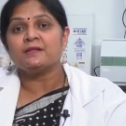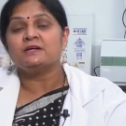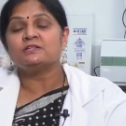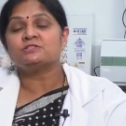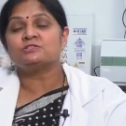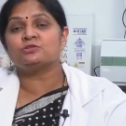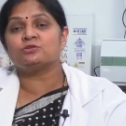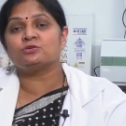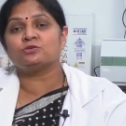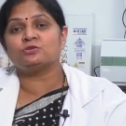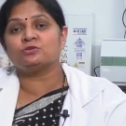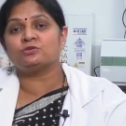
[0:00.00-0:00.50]

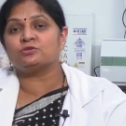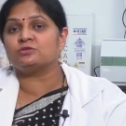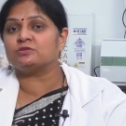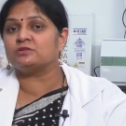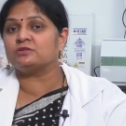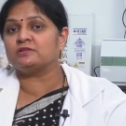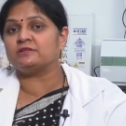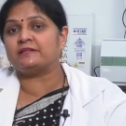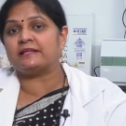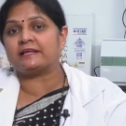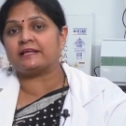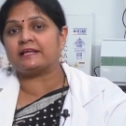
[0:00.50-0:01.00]

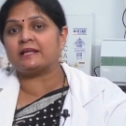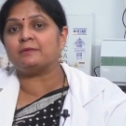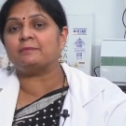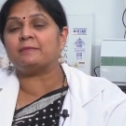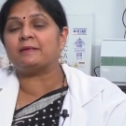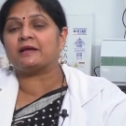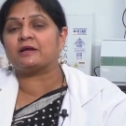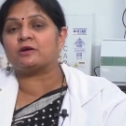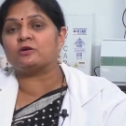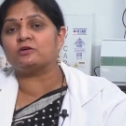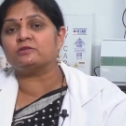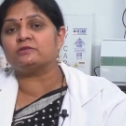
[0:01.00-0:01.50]
So they can
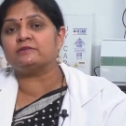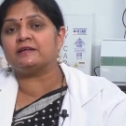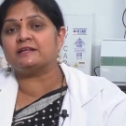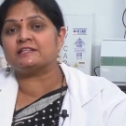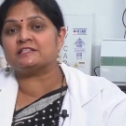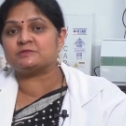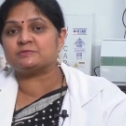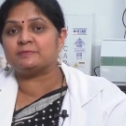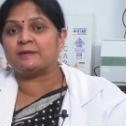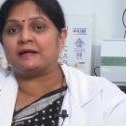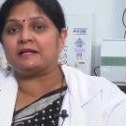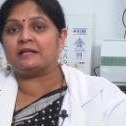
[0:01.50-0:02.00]
make out their
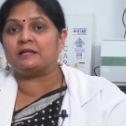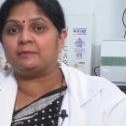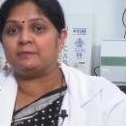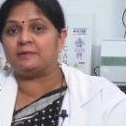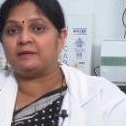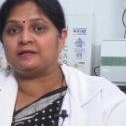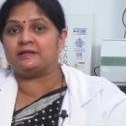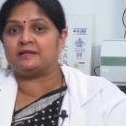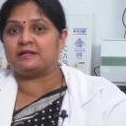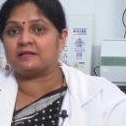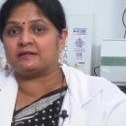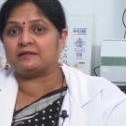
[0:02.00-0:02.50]
smile
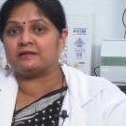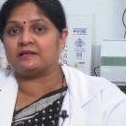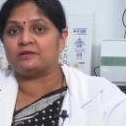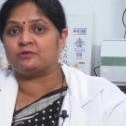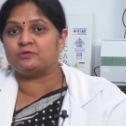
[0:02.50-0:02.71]
immediately,